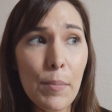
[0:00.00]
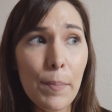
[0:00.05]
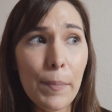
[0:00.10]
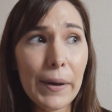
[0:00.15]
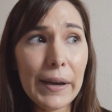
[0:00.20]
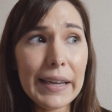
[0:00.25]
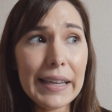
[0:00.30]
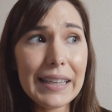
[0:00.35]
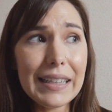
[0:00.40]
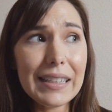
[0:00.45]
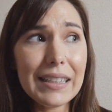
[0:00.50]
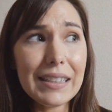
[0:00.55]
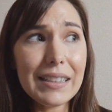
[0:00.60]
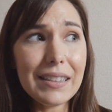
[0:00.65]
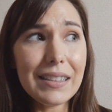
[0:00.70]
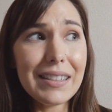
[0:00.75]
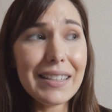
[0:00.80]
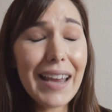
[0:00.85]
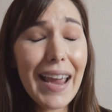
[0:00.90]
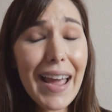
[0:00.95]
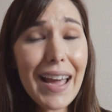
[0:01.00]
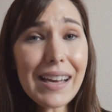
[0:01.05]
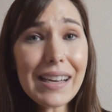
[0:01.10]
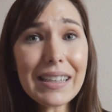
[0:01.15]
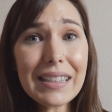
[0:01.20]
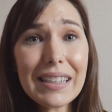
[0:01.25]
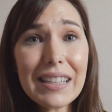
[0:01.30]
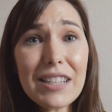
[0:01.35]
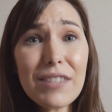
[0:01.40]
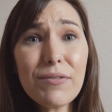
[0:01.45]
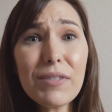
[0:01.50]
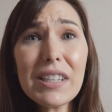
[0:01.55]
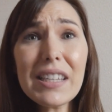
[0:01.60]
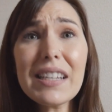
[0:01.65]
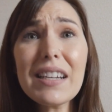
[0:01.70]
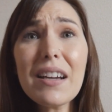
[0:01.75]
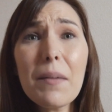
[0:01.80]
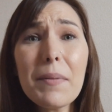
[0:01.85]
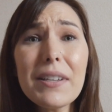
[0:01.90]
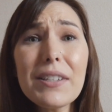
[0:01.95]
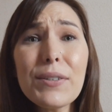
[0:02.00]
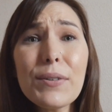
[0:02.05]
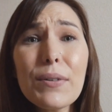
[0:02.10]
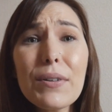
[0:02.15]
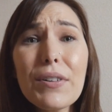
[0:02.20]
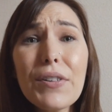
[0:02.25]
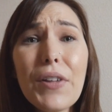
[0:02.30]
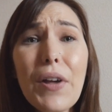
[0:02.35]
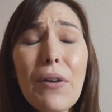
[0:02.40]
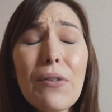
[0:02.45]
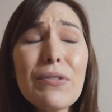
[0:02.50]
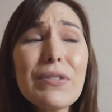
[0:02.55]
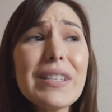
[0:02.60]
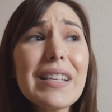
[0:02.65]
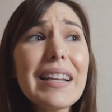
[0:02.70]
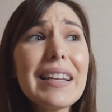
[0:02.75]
But yeah, it's really coming to a close,